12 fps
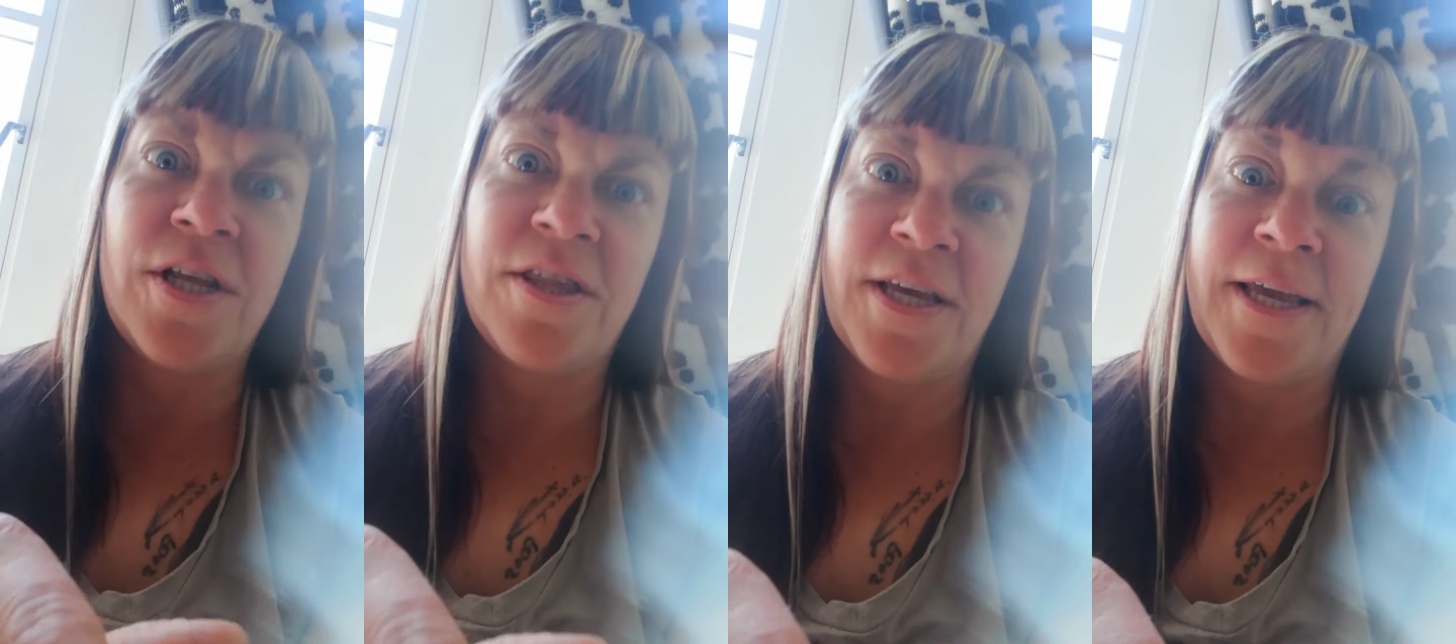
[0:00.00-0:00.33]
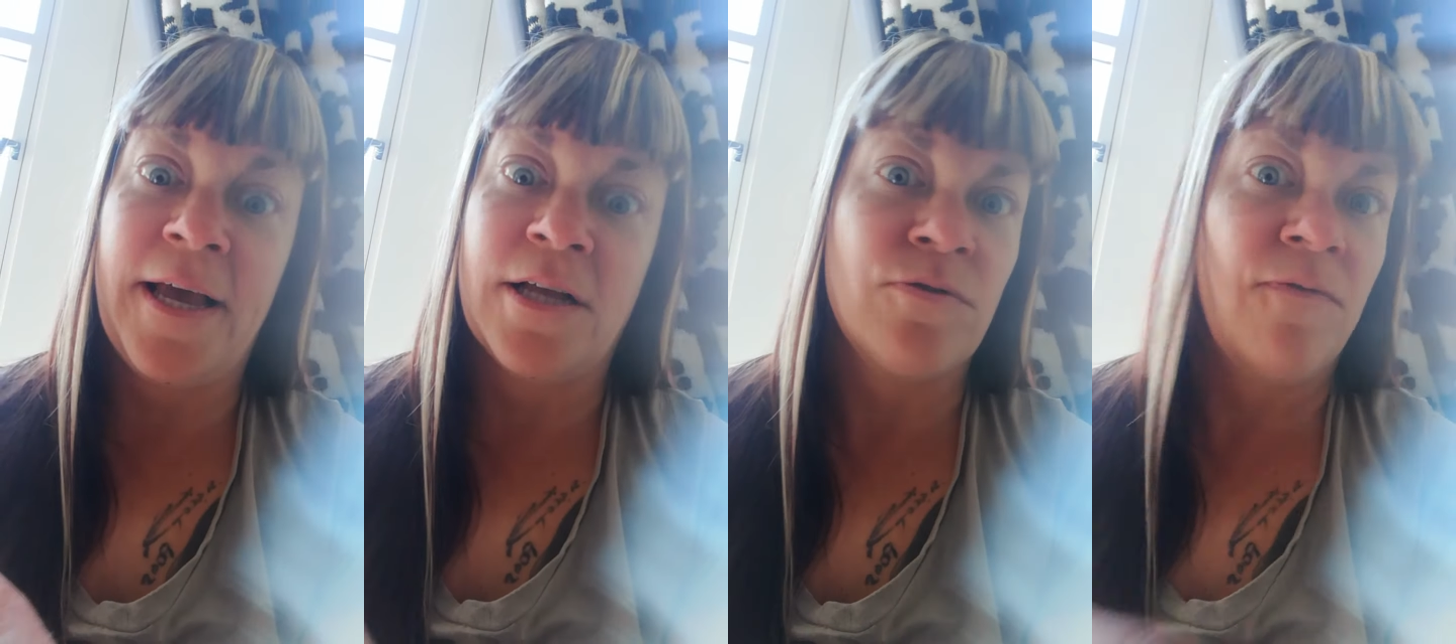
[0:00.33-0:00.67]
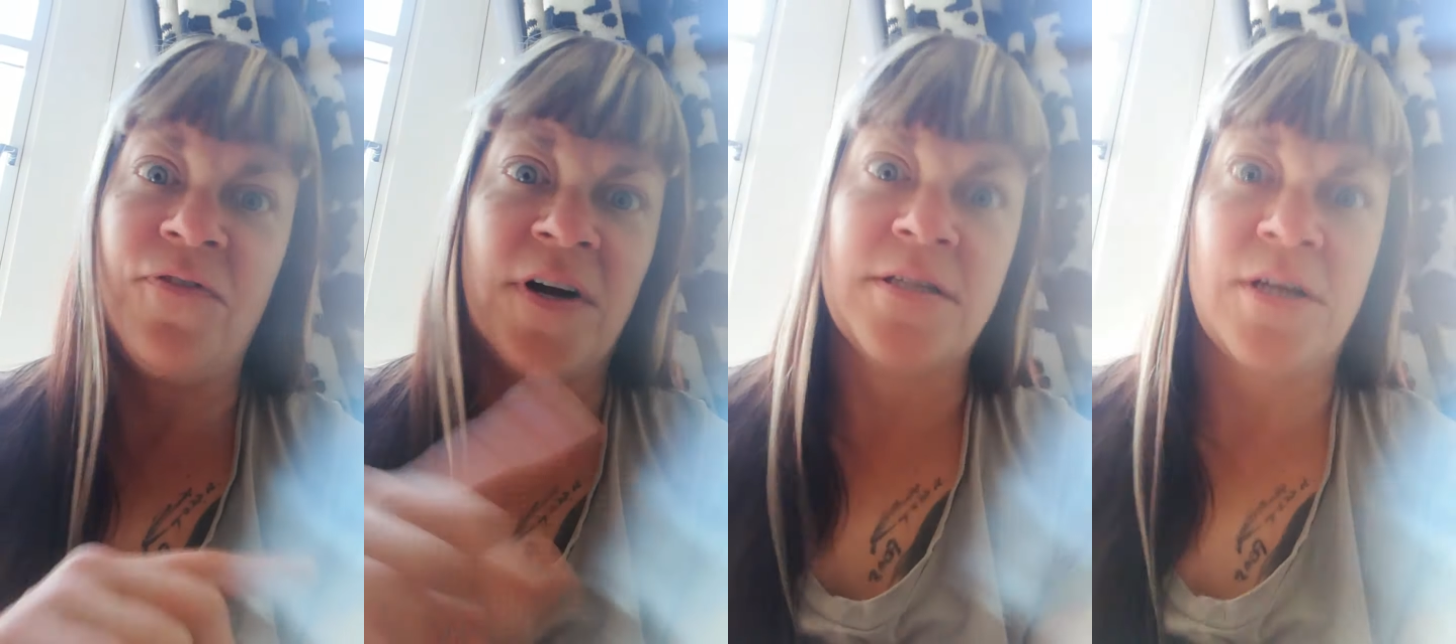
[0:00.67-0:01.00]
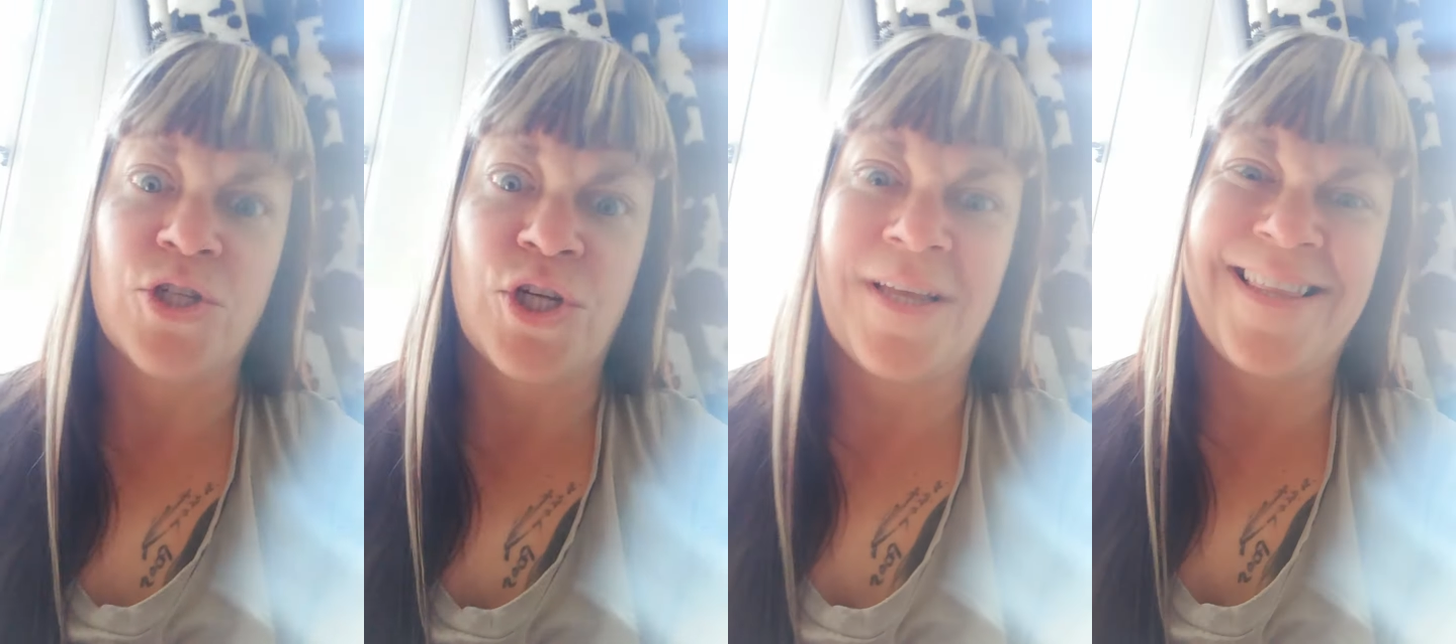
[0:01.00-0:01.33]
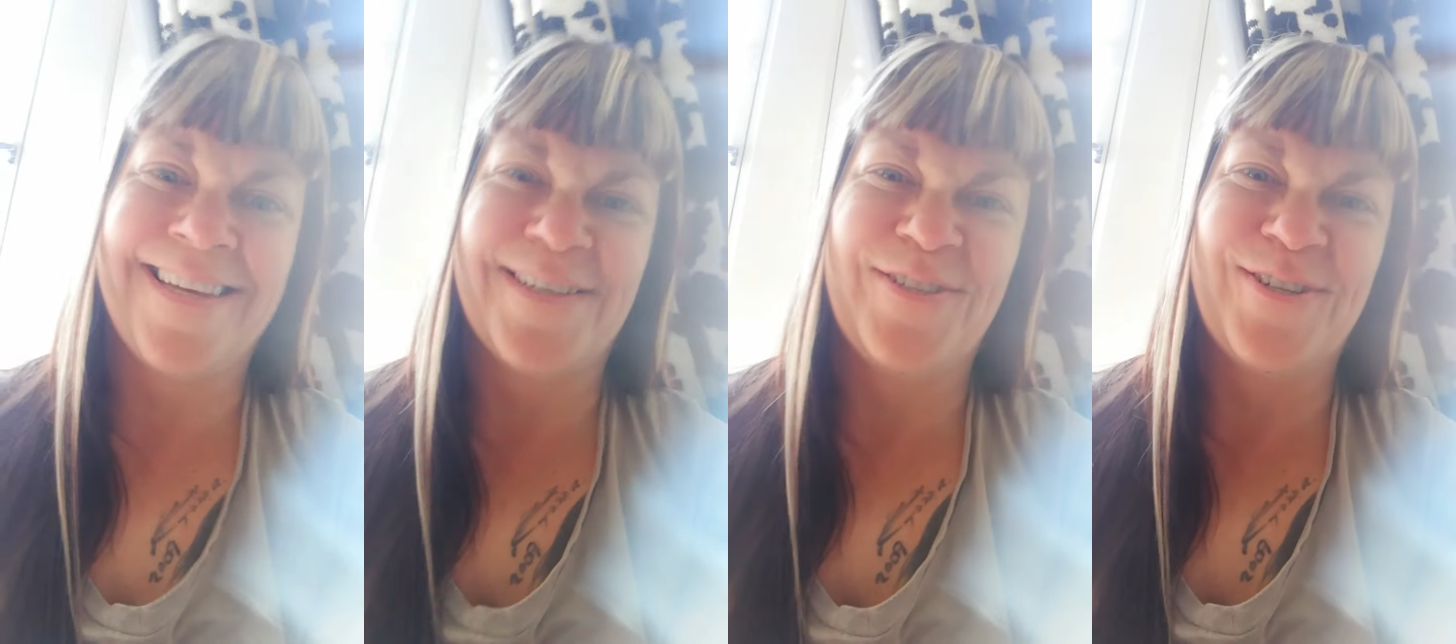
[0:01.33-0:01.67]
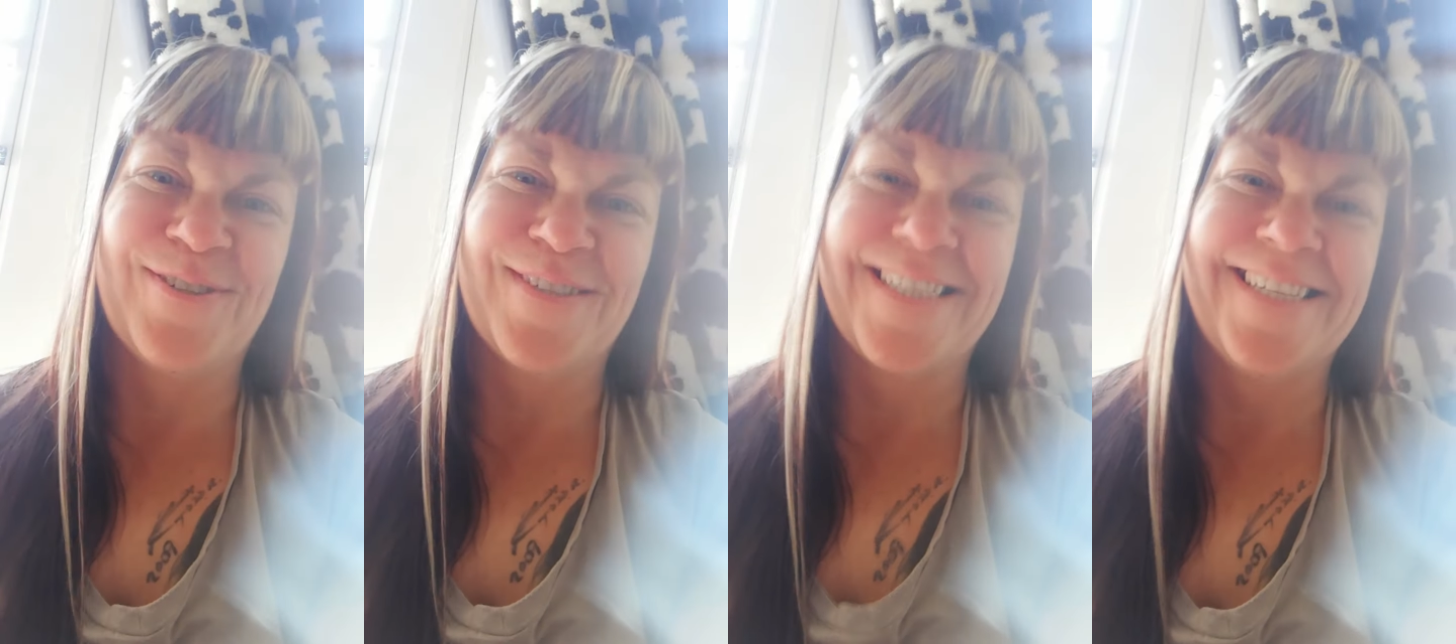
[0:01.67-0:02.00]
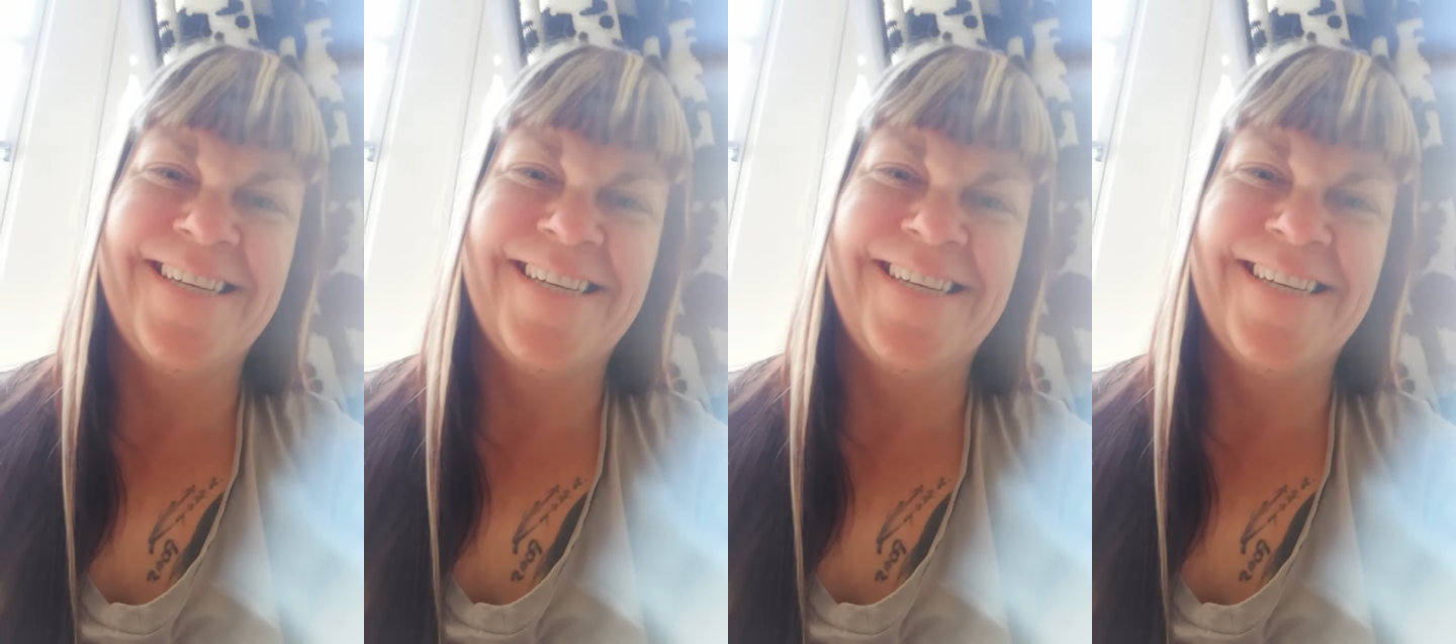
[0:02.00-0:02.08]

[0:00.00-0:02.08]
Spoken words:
anything. Yeah, don't fucking touch anything. Cheers.